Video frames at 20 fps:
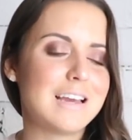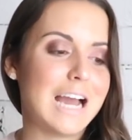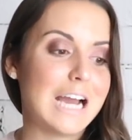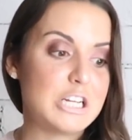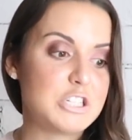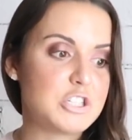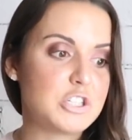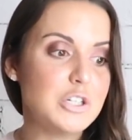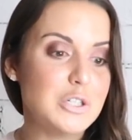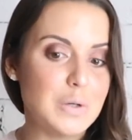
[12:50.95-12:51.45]

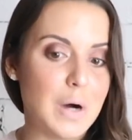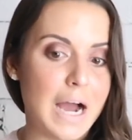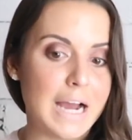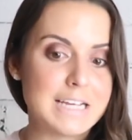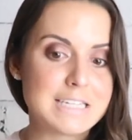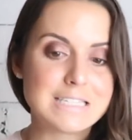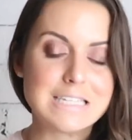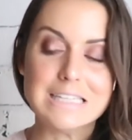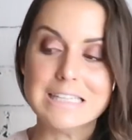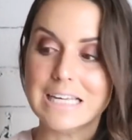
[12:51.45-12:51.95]

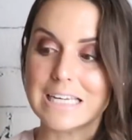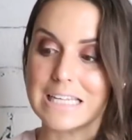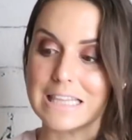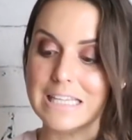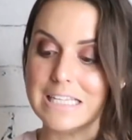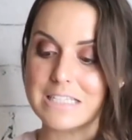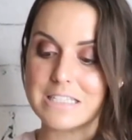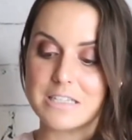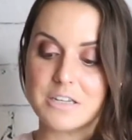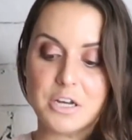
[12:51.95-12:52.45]
I see like
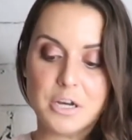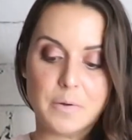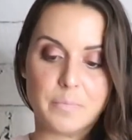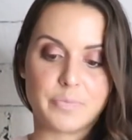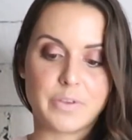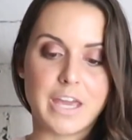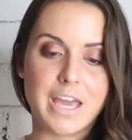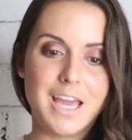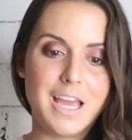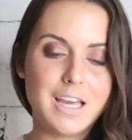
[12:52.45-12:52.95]
this
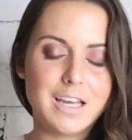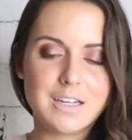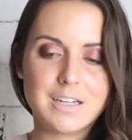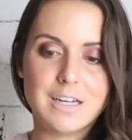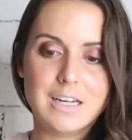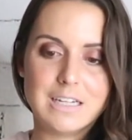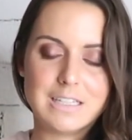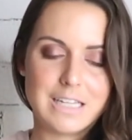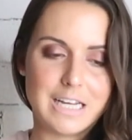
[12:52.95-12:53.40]
King